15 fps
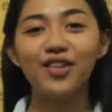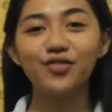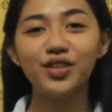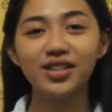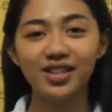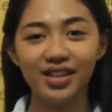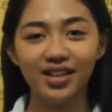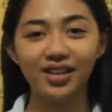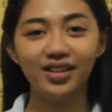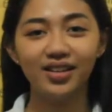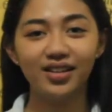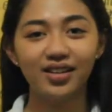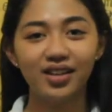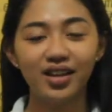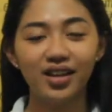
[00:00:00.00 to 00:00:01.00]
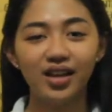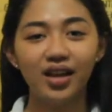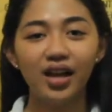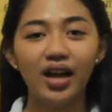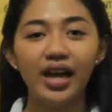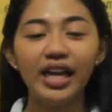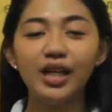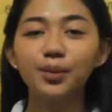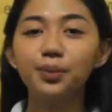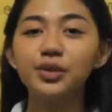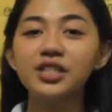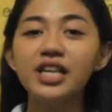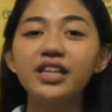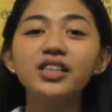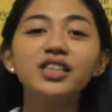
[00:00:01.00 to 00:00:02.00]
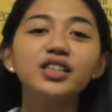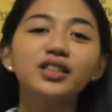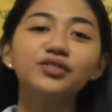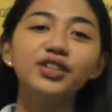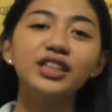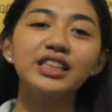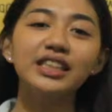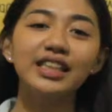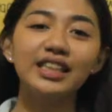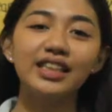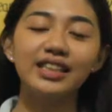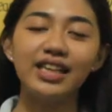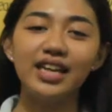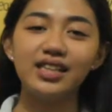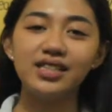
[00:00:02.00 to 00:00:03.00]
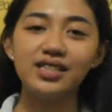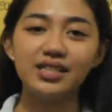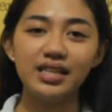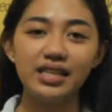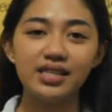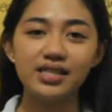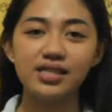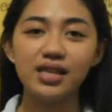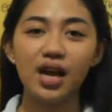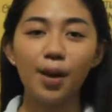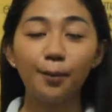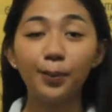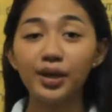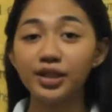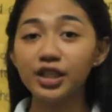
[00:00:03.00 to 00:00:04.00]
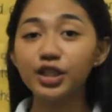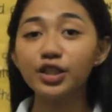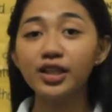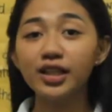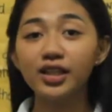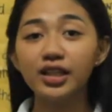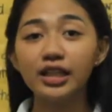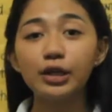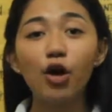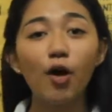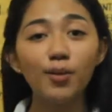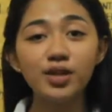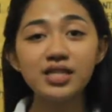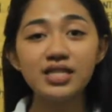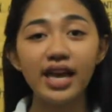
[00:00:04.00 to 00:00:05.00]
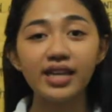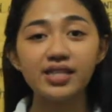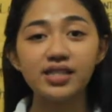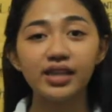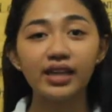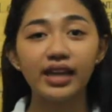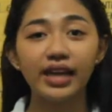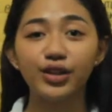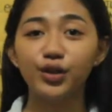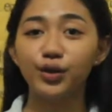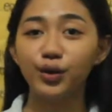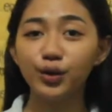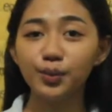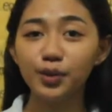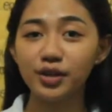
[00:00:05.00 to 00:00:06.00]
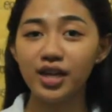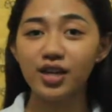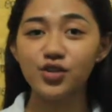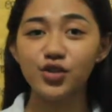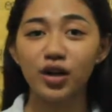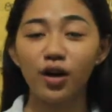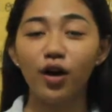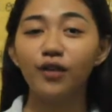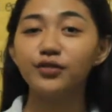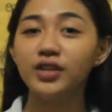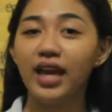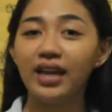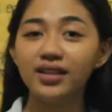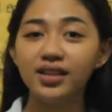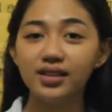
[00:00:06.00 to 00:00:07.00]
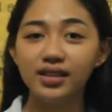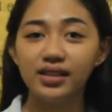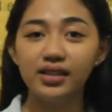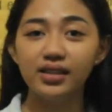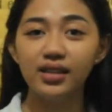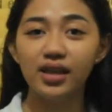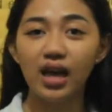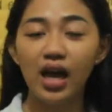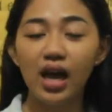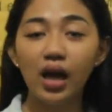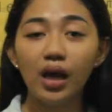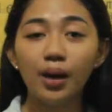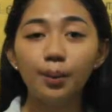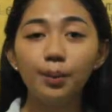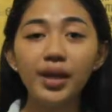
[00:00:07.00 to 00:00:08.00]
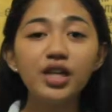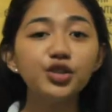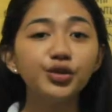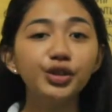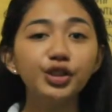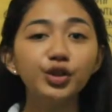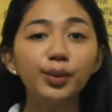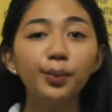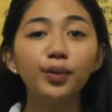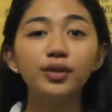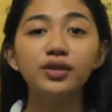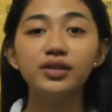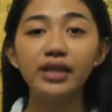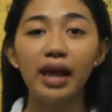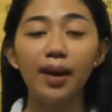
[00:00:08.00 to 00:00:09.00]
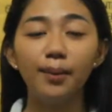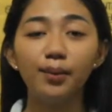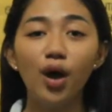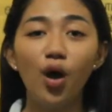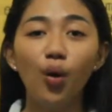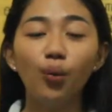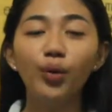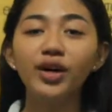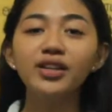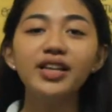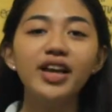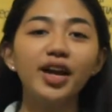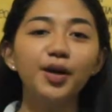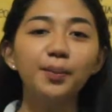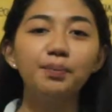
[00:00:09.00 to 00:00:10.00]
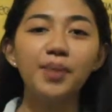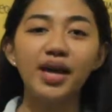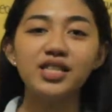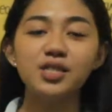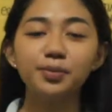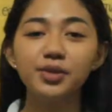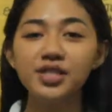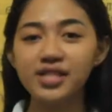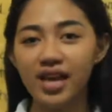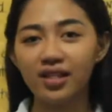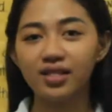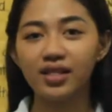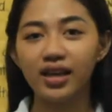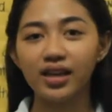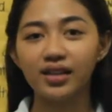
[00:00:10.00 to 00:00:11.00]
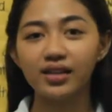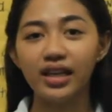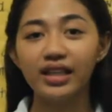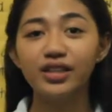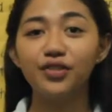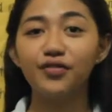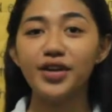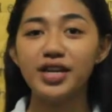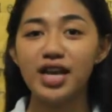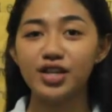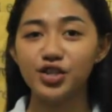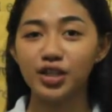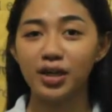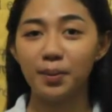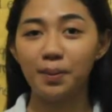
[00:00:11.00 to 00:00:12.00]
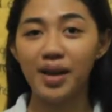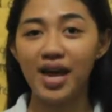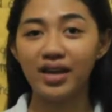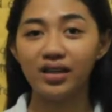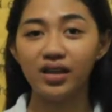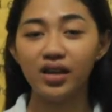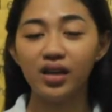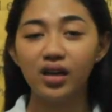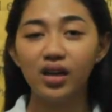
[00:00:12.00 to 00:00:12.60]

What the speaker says: everything, in presenting the vertical analysis, particularly common sizing and the growth potential of the entity, make sure to put them where they are best presented in the financial plan